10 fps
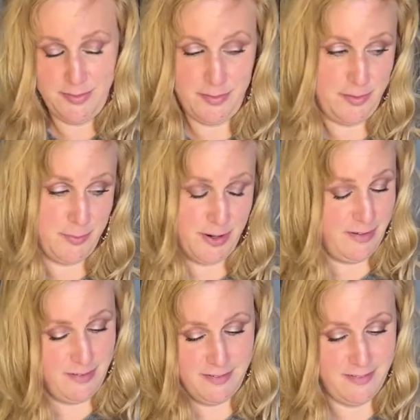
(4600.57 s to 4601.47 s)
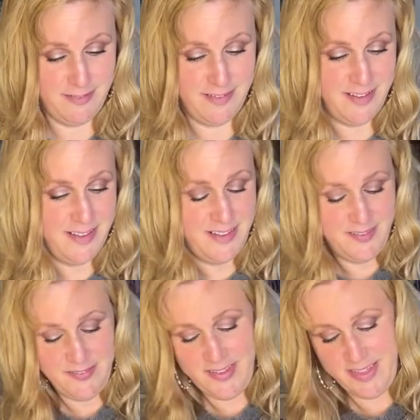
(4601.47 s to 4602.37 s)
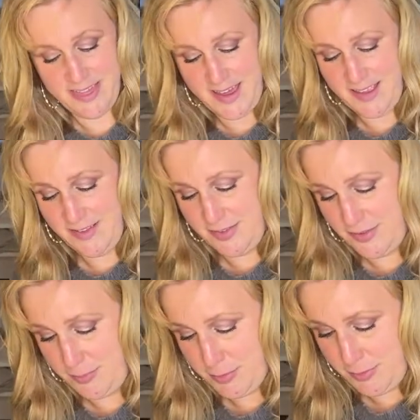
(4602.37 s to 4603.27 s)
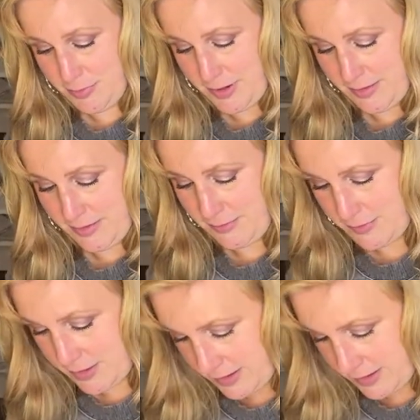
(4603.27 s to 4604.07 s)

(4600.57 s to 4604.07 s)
Smart. Like, that is super impressive. All